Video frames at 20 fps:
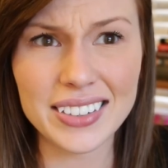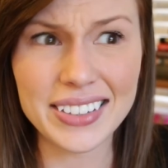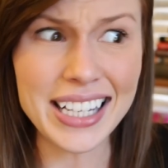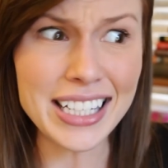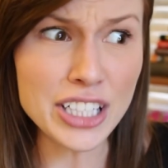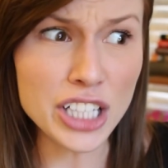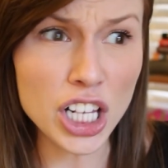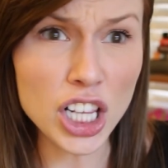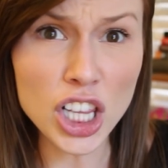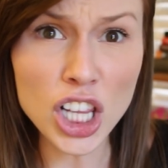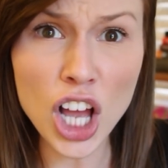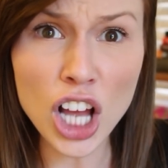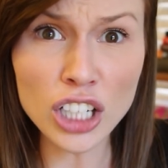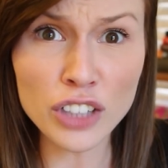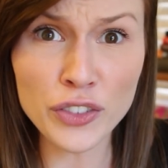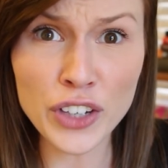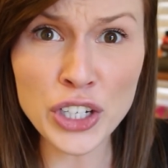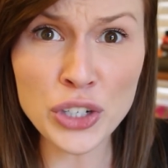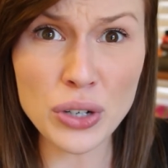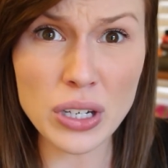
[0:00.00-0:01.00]
That's a lot
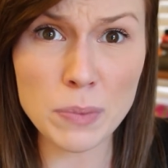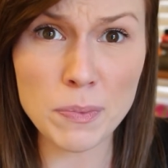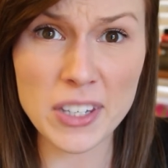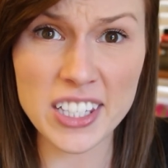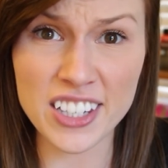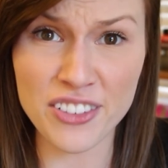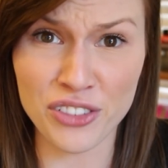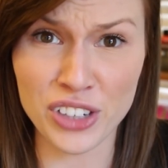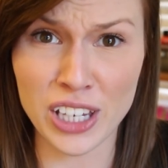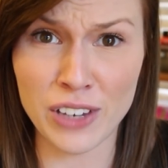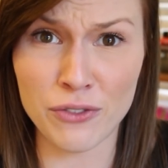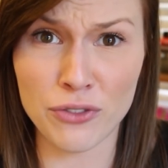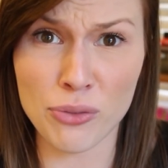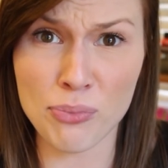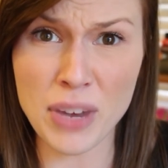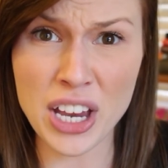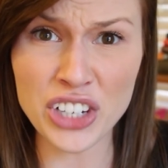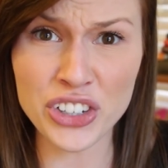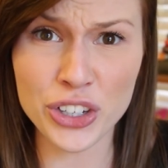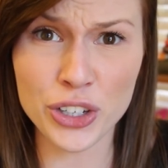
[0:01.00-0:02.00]
of interest-specific
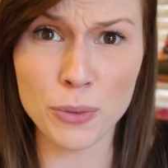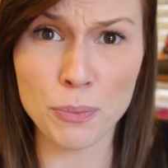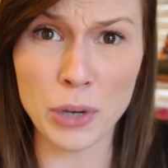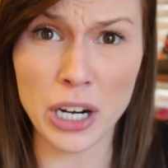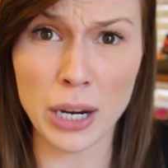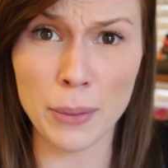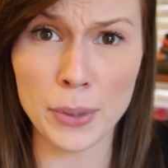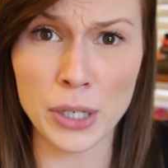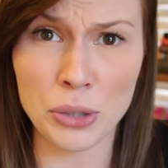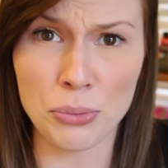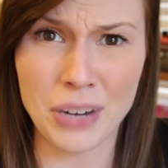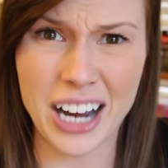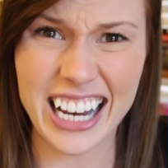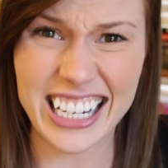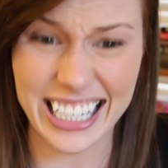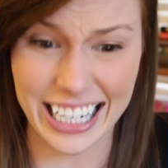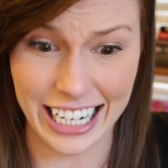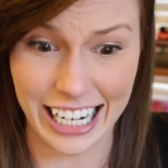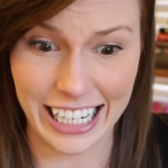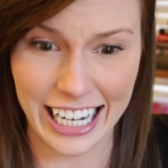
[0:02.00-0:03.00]
information to bring up in your
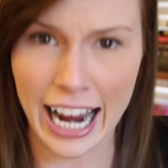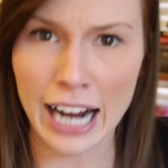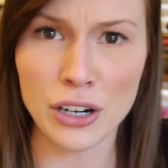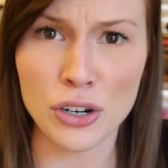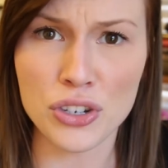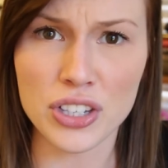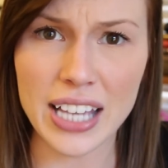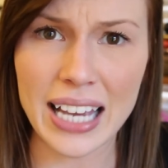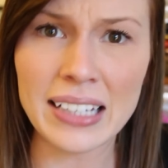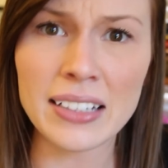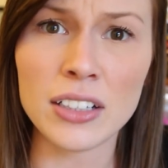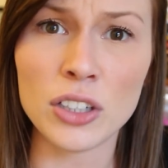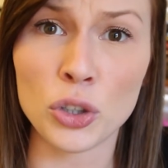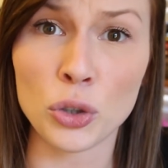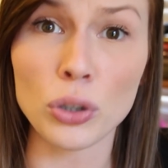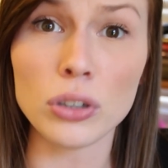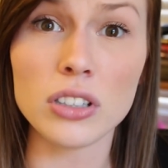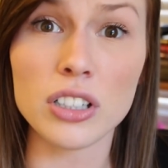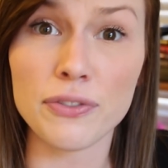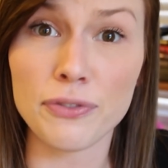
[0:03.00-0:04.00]
mind in a nanosecond
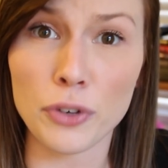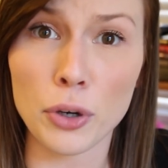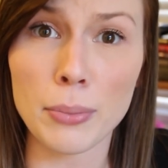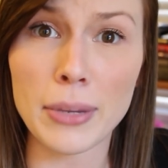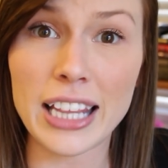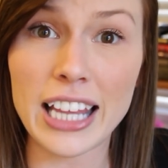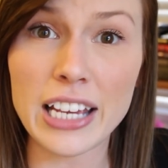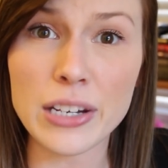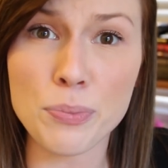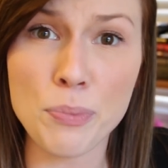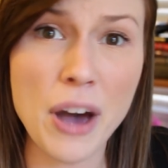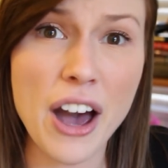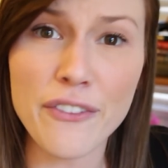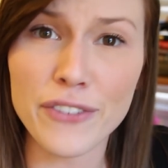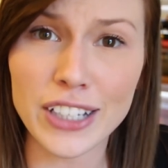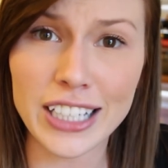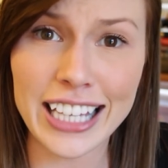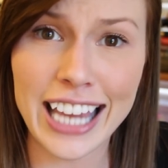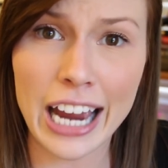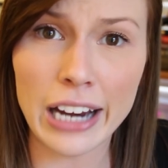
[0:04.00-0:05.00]
in order to formulate a
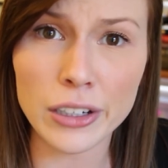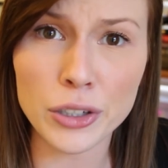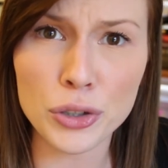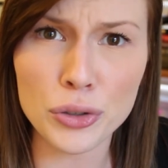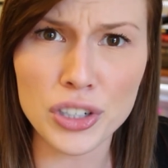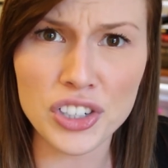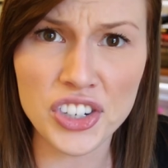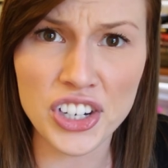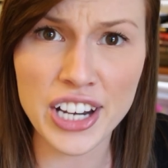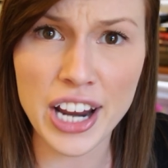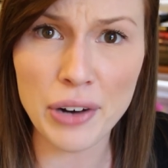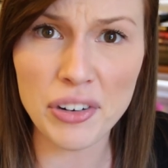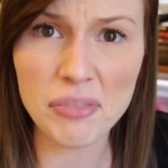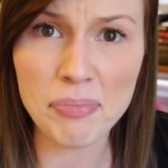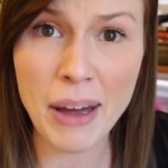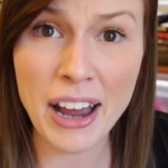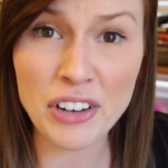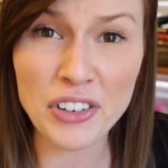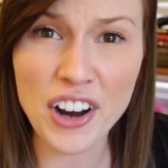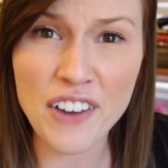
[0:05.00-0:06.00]
perfectly accurate
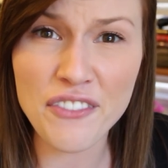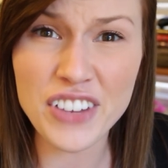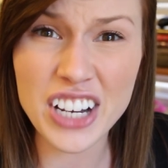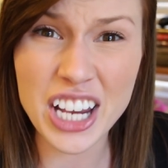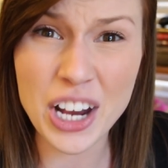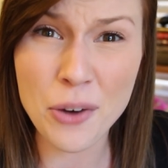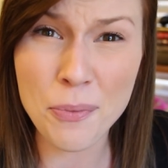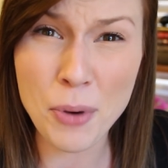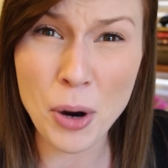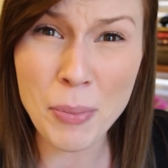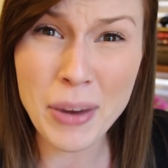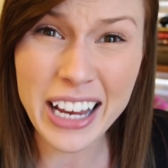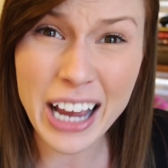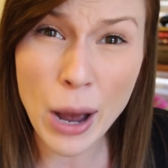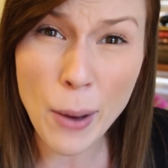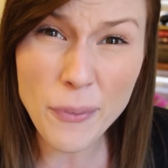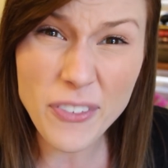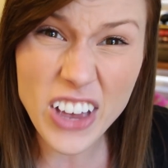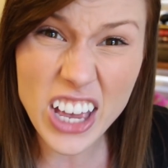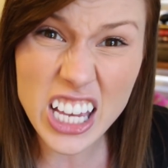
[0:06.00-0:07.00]
generic background video bombing
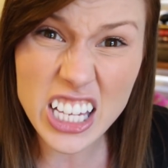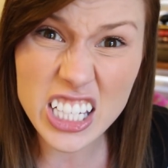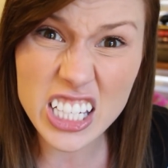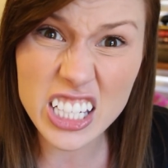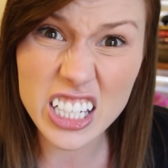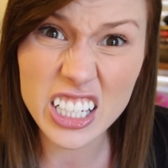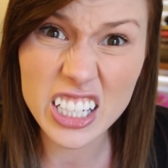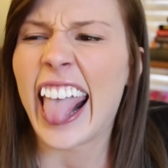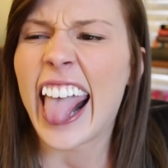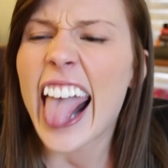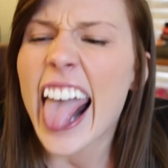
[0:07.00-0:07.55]
out first.